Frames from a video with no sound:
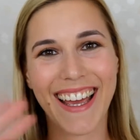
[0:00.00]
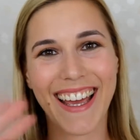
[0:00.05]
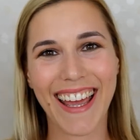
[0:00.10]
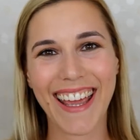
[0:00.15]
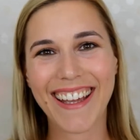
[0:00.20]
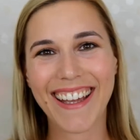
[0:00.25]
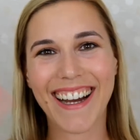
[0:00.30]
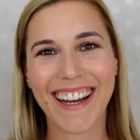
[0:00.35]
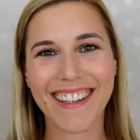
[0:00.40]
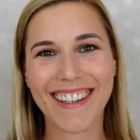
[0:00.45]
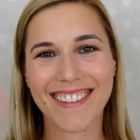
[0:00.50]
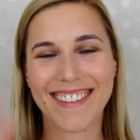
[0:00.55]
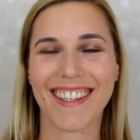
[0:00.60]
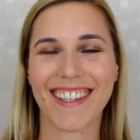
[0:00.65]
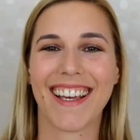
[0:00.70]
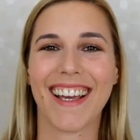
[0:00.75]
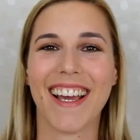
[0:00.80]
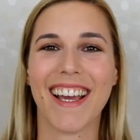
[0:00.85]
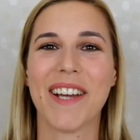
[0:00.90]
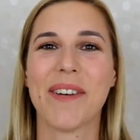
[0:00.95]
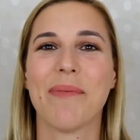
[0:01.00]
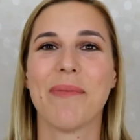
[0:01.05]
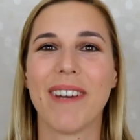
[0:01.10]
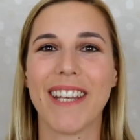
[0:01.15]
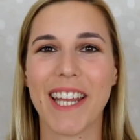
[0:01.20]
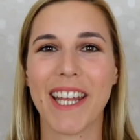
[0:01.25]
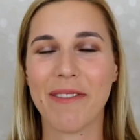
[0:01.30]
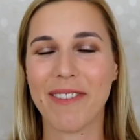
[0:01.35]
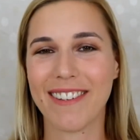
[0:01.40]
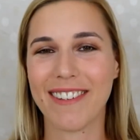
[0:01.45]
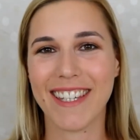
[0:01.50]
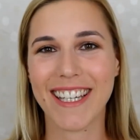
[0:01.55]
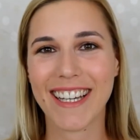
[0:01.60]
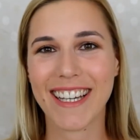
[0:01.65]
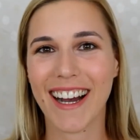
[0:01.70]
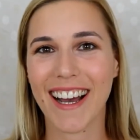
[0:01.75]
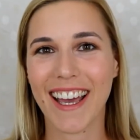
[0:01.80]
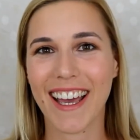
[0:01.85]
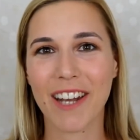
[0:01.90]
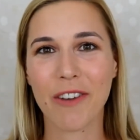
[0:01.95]
Hey guys! My name is
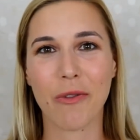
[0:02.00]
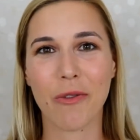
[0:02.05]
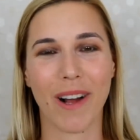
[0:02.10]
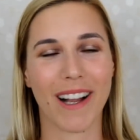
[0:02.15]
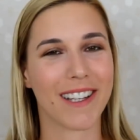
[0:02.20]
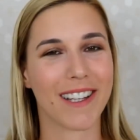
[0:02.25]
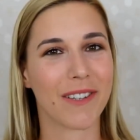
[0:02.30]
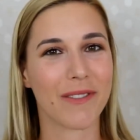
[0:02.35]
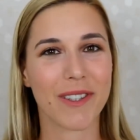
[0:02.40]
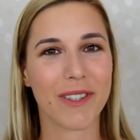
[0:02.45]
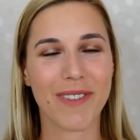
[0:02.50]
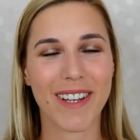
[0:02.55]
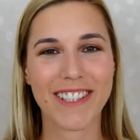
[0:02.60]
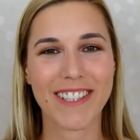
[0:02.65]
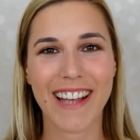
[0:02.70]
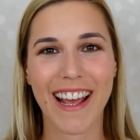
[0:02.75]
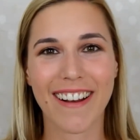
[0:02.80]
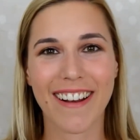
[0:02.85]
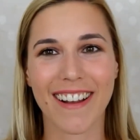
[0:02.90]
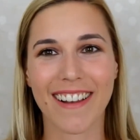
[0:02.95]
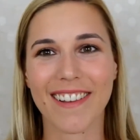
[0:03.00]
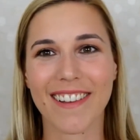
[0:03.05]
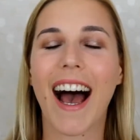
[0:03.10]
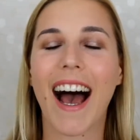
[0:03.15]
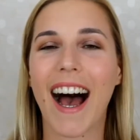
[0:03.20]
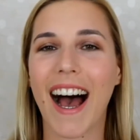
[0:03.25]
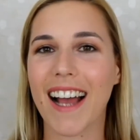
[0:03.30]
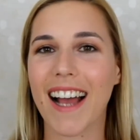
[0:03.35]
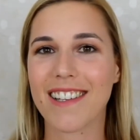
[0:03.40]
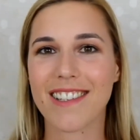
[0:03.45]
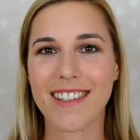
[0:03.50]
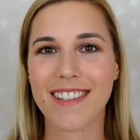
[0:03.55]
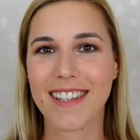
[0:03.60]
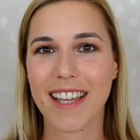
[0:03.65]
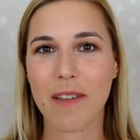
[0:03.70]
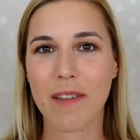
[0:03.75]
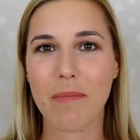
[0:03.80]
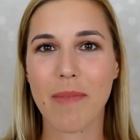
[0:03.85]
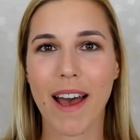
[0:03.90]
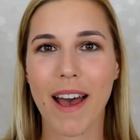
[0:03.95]
Nika and welcome to my channel. I just
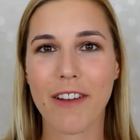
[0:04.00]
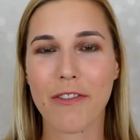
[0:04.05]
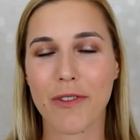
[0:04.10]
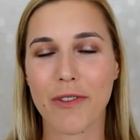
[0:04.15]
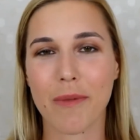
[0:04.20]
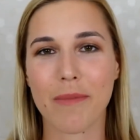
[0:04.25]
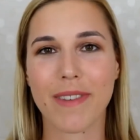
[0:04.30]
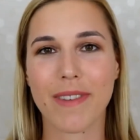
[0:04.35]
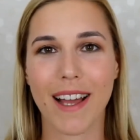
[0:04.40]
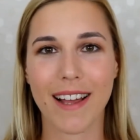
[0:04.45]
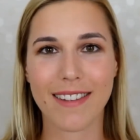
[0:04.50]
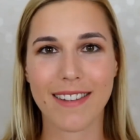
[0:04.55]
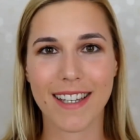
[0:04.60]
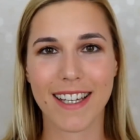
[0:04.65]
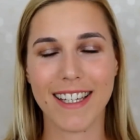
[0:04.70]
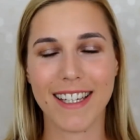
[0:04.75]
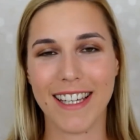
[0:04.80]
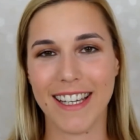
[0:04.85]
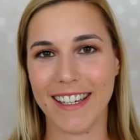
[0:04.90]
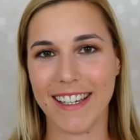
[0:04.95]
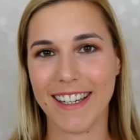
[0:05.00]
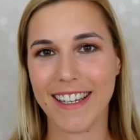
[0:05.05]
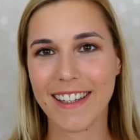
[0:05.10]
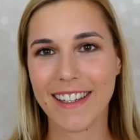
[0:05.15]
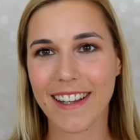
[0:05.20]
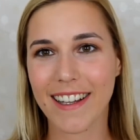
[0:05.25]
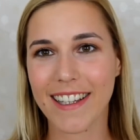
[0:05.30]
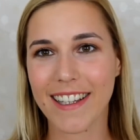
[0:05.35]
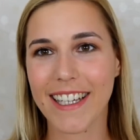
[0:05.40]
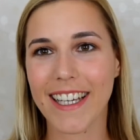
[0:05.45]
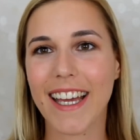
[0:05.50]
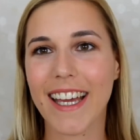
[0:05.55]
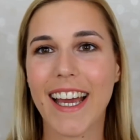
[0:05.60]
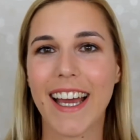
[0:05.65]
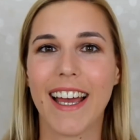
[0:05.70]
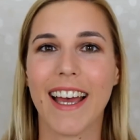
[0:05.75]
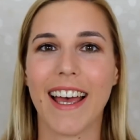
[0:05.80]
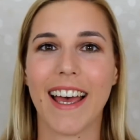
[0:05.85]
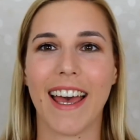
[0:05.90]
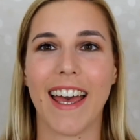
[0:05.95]
came back from Tuscany in Italy
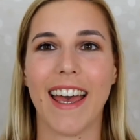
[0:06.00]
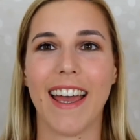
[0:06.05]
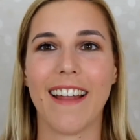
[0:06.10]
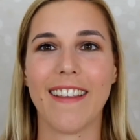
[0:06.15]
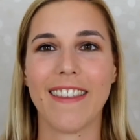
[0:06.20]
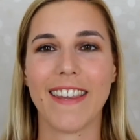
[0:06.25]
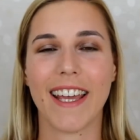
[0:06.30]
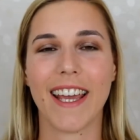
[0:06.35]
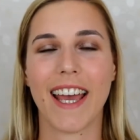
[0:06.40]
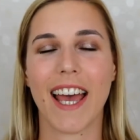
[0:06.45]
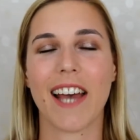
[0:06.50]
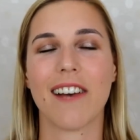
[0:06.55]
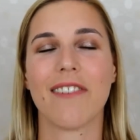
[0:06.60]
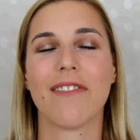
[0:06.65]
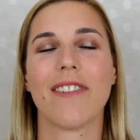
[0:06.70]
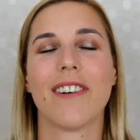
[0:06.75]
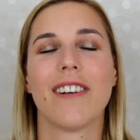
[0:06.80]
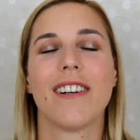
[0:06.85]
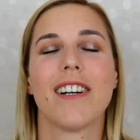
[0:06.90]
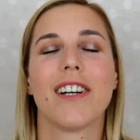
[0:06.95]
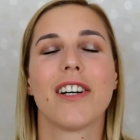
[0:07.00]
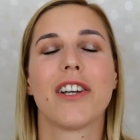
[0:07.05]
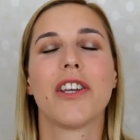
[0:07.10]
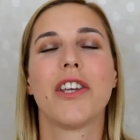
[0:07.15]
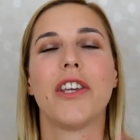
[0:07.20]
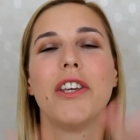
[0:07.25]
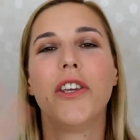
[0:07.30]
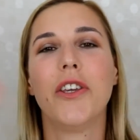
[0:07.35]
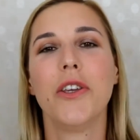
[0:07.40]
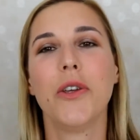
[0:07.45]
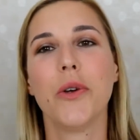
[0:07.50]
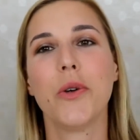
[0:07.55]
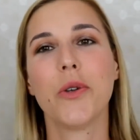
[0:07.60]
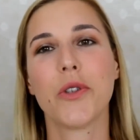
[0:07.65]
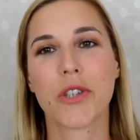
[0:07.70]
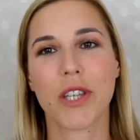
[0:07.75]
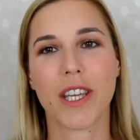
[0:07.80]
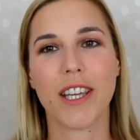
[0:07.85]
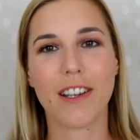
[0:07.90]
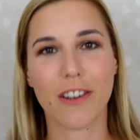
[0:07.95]
and they have a
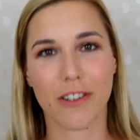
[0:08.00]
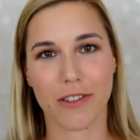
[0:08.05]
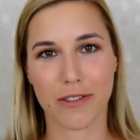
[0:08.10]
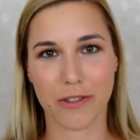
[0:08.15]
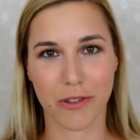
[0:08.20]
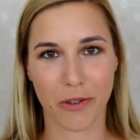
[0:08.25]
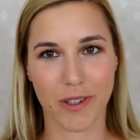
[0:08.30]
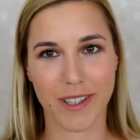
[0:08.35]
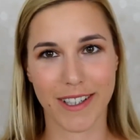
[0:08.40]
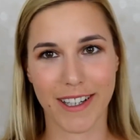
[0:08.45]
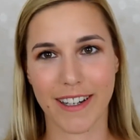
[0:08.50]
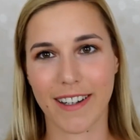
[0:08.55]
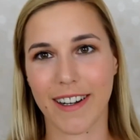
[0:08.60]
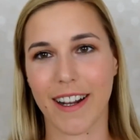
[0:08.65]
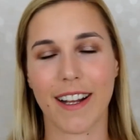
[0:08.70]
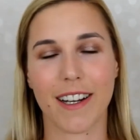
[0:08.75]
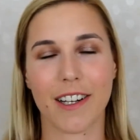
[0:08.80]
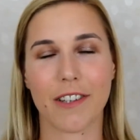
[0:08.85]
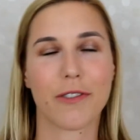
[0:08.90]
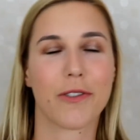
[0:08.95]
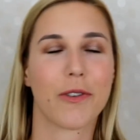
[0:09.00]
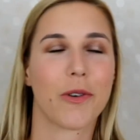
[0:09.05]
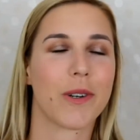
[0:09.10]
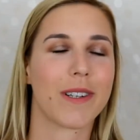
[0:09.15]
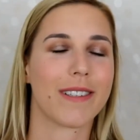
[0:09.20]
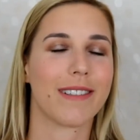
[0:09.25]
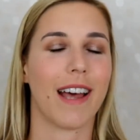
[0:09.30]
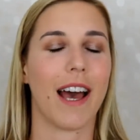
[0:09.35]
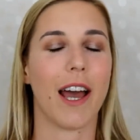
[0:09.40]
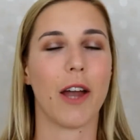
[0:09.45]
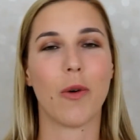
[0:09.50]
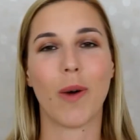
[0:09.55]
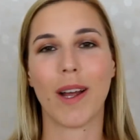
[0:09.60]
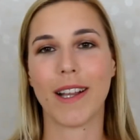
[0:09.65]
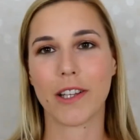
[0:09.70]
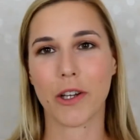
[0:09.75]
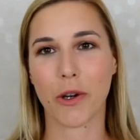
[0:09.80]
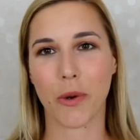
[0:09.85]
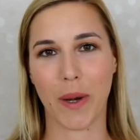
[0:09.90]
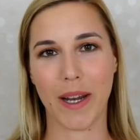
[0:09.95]
huge Kiko store there, and of course I
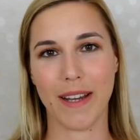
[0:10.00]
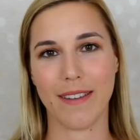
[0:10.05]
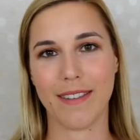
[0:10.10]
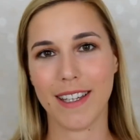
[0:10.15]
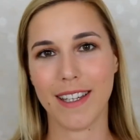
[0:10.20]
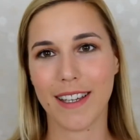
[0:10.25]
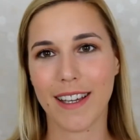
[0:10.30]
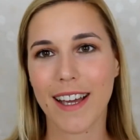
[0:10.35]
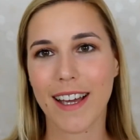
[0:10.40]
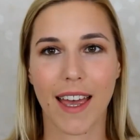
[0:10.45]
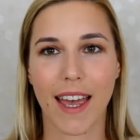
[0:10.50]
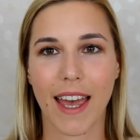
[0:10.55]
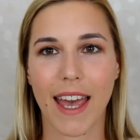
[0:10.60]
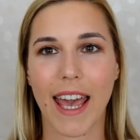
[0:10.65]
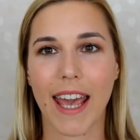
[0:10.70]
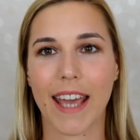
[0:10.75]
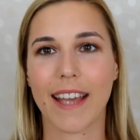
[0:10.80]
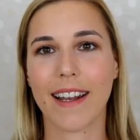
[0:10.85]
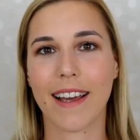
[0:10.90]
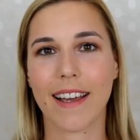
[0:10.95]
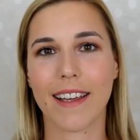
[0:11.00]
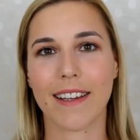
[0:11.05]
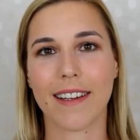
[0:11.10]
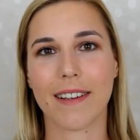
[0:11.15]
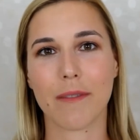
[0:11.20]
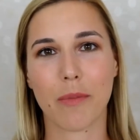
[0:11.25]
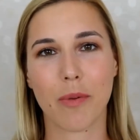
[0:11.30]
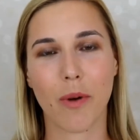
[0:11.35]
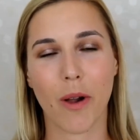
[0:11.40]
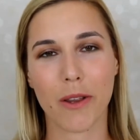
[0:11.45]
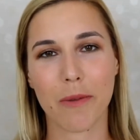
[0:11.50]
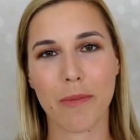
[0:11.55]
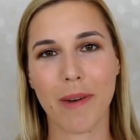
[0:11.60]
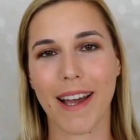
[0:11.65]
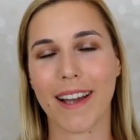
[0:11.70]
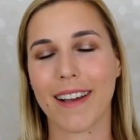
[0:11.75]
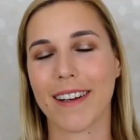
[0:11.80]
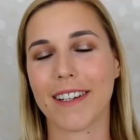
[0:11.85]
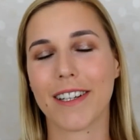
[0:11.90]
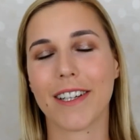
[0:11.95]
went crazy and I brought
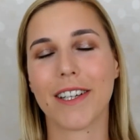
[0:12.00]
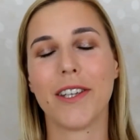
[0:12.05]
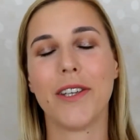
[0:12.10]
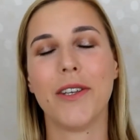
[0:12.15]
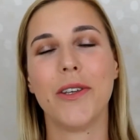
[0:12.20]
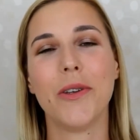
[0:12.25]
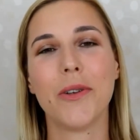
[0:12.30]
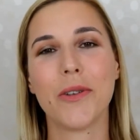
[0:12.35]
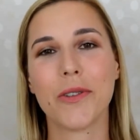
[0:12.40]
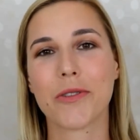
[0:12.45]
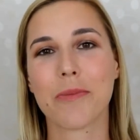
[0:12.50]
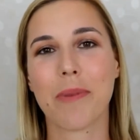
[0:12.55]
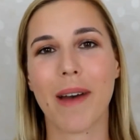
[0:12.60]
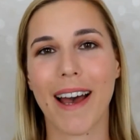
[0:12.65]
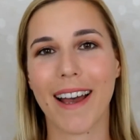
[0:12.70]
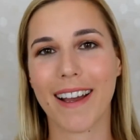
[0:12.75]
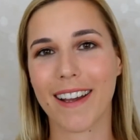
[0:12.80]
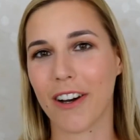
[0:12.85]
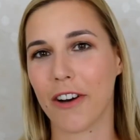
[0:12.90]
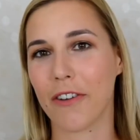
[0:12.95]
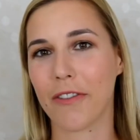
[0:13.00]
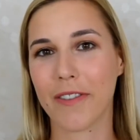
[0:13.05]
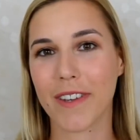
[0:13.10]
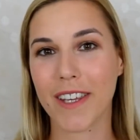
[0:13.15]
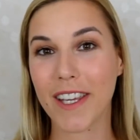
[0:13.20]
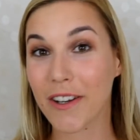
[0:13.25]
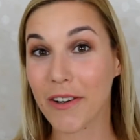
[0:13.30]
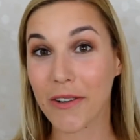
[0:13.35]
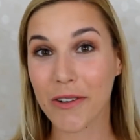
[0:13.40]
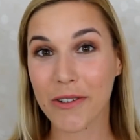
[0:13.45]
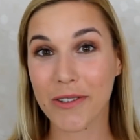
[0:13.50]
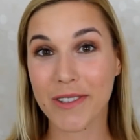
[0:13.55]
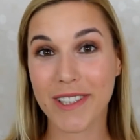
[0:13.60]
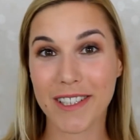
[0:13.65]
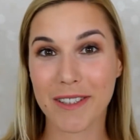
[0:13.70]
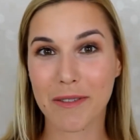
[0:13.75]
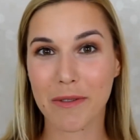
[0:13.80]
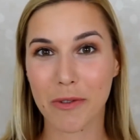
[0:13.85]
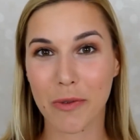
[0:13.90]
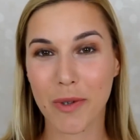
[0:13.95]
back a huge bag of Kiko
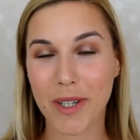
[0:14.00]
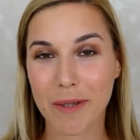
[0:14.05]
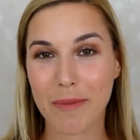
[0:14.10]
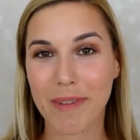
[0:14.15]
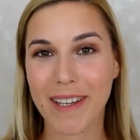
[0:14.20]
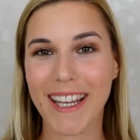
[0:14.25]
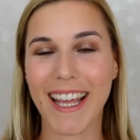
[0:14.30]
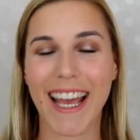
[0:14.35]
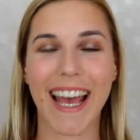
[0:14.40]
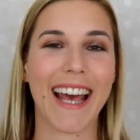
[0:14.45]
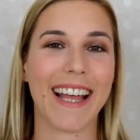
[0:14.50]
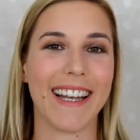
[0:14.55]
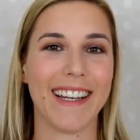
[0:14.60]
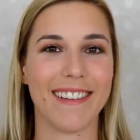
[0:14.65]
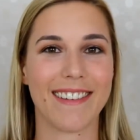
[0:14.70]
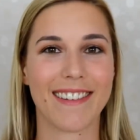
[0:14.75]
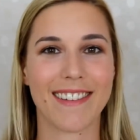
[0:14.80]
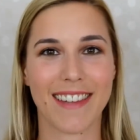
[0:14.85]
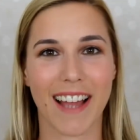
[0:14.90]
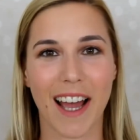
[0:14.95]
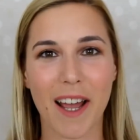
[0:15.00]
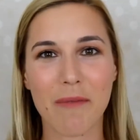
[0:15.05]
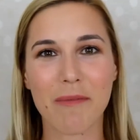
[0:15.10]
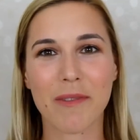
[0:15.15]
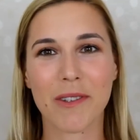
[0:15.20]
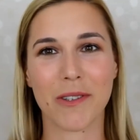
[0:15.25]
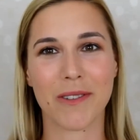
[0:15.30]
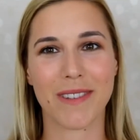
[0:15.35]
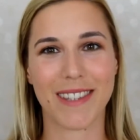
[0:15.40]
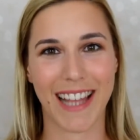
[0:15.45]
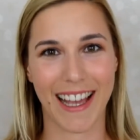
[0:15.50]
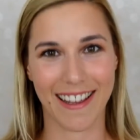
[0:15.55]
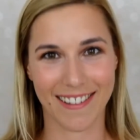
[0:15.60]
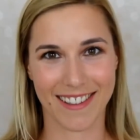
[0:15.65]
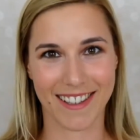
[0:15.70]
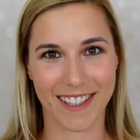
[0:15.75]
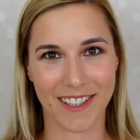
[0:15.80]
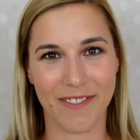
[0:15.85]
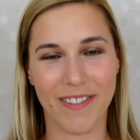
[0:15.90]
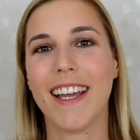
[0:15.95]
goodies with me, and it's time to
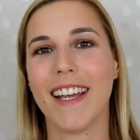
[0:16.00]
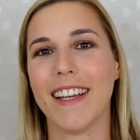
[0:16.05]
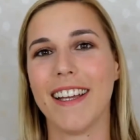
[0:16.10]
test them.